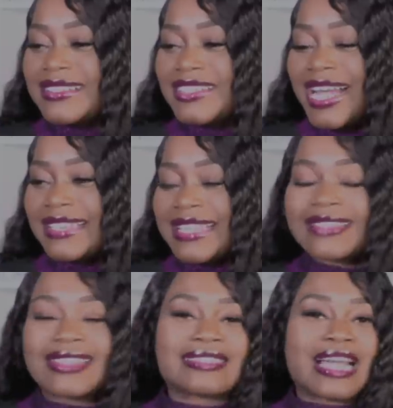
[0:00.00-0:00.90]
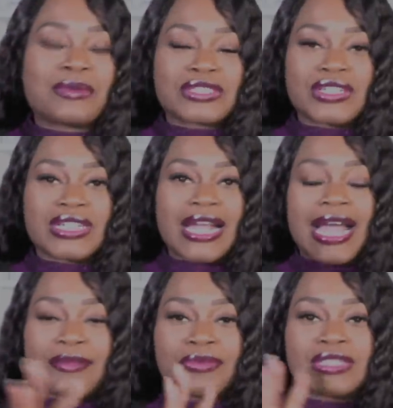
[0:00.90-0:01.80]
But I, I thought that was good.
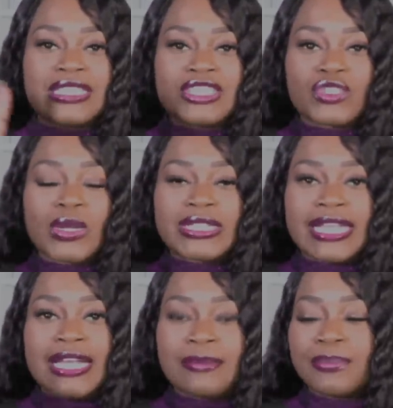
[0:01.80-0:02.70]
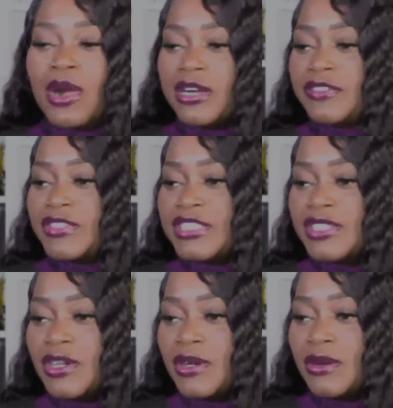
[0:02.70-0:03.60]
I, I really enjoyed that part of it. So